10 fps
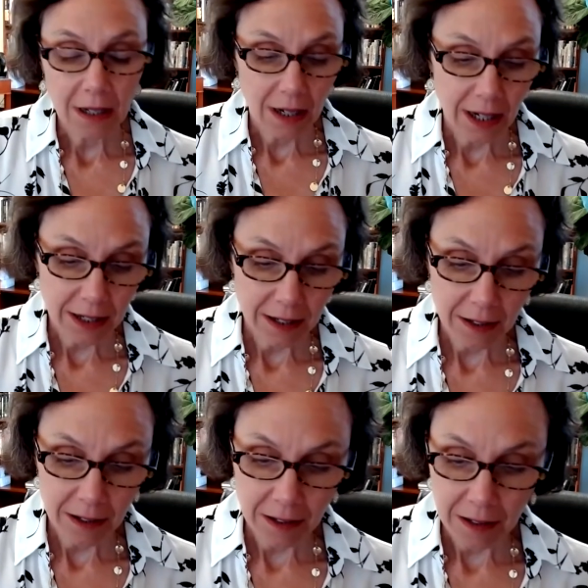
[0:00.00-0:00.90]
I
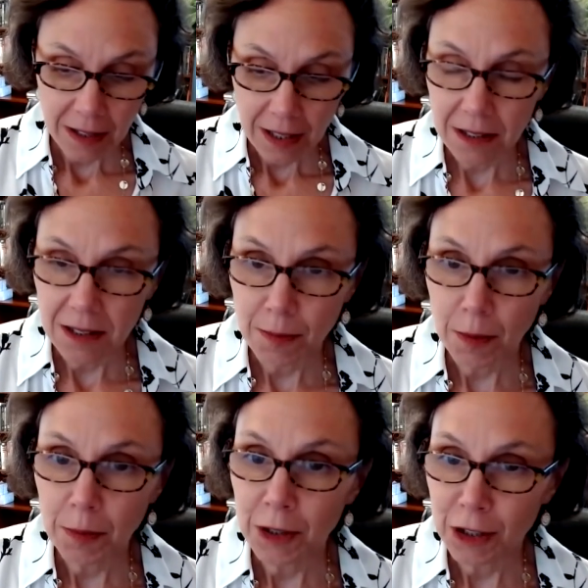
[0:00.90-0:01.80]
hear a deep
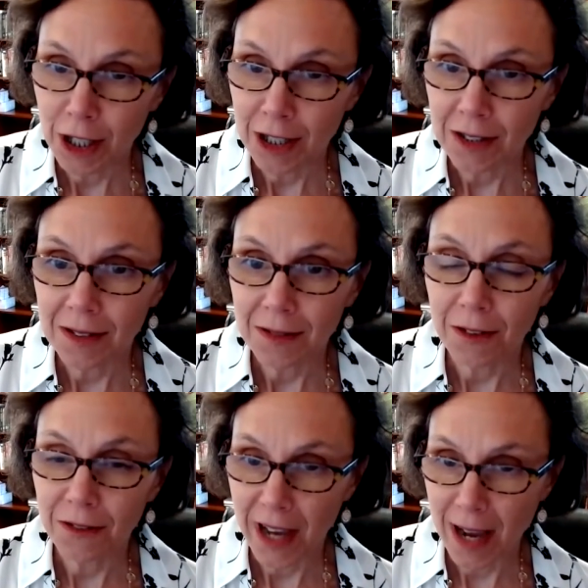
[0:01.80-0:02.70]
appreciation for
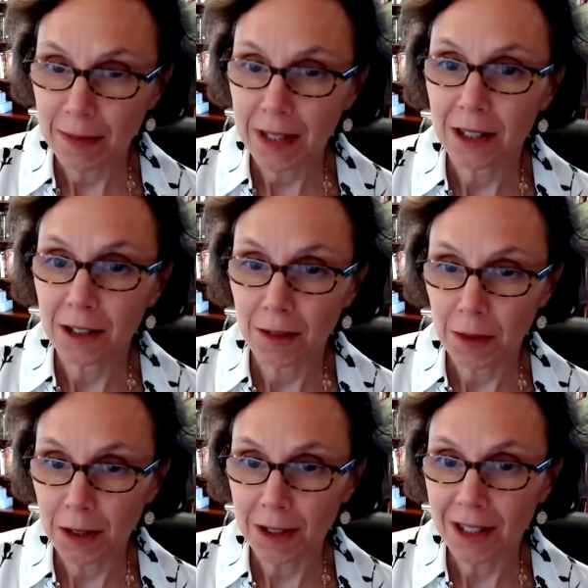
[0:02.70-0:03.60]
family and
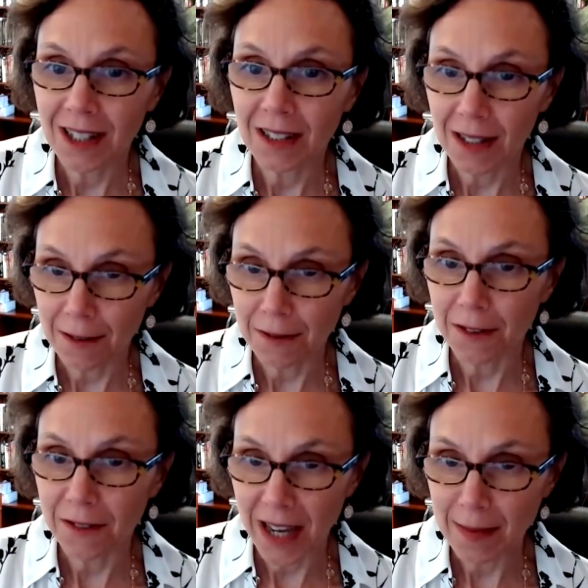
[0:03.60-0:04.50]
community and love for
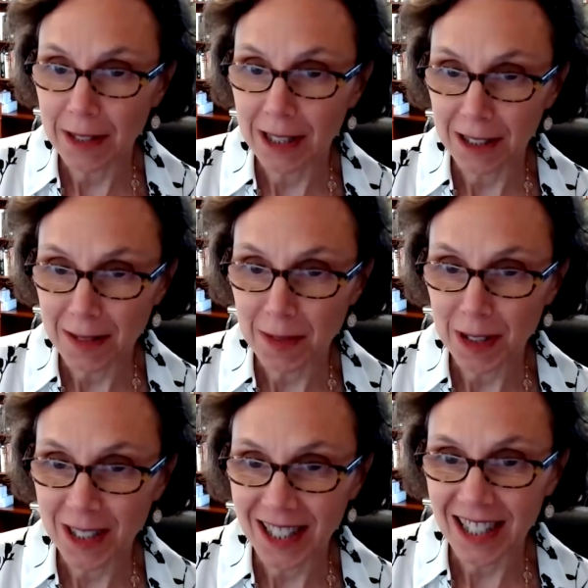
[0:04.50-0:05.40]
family and
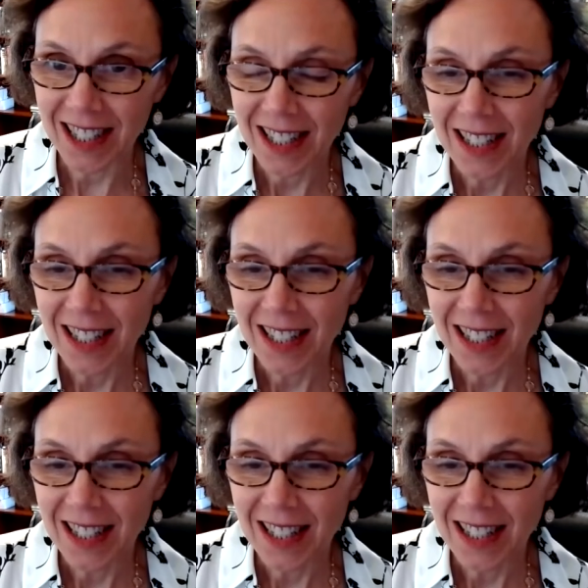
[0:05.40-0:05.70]
community.